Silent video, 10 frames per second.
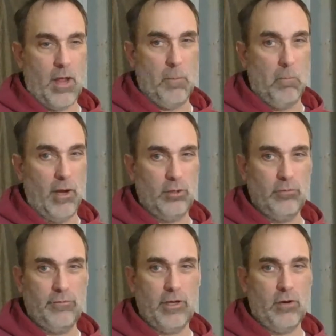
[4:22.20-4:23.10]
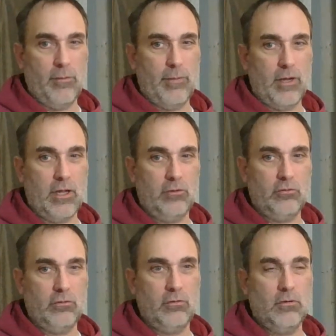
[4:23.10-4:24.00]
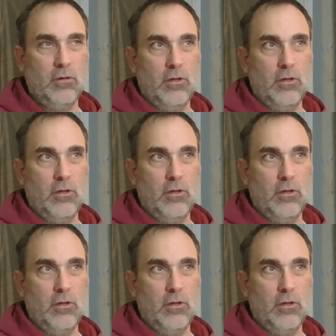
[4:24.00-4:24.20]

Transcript: I might do a video on the medication.